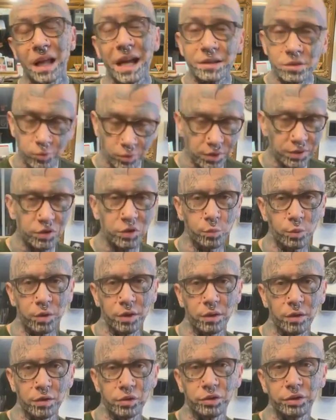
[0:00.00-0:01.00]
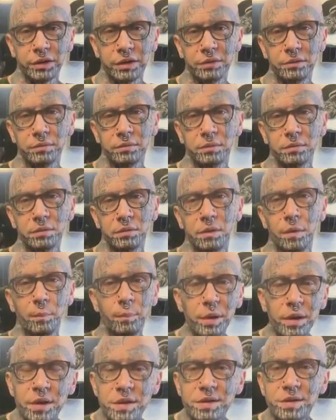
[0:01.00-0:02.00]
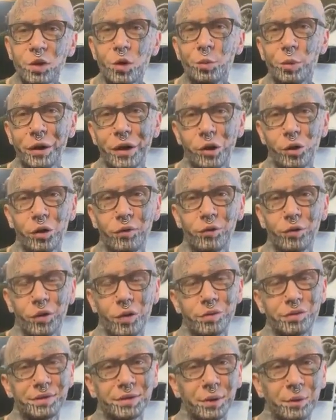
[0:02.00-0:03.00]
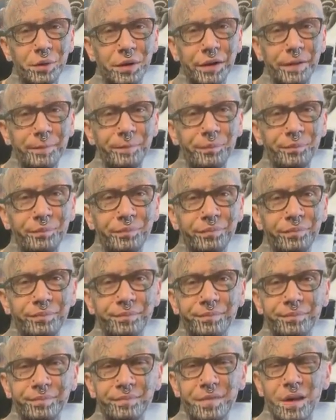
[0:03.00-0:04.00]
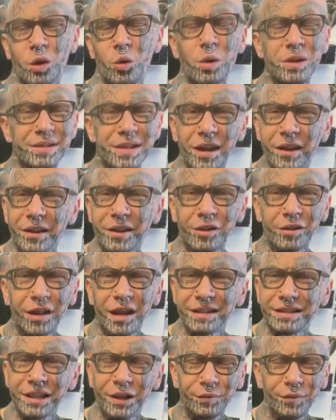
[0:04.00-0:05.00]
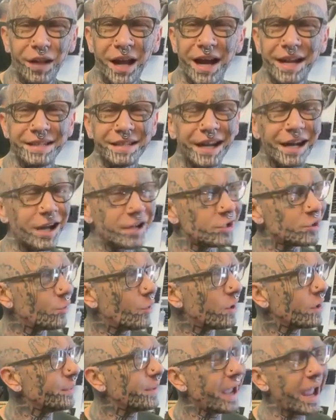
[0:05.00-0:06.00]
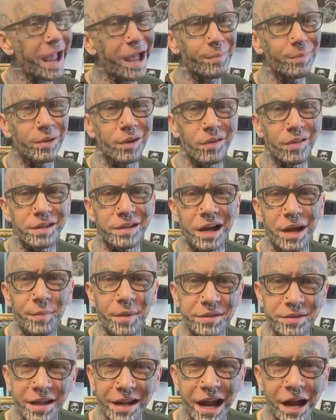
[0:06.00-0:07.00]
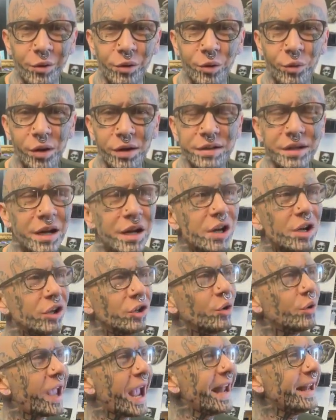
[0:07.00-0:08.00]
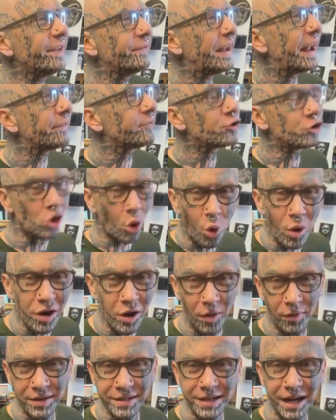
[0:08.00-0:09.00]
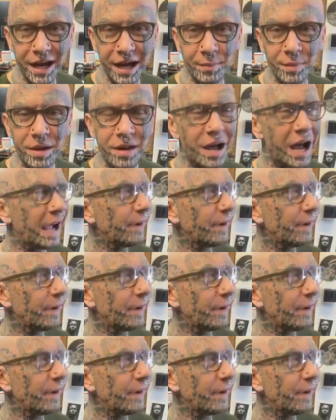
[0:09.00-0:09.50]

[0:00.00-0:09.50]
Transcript: That's real superhero shit. Be the superhero of your own story. Quit telling yourself lies like, I just want to be happy all the time. That's not how it works. You can't even have joy all the time.